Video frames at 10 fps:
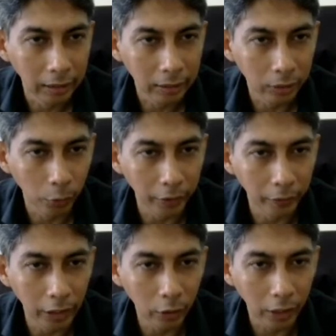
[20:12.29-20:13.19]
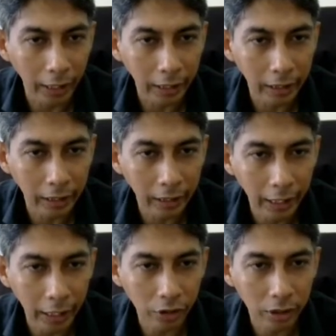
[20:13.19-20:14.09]
So when we look at
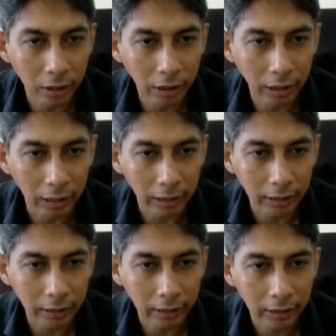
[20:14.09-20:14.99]
H here,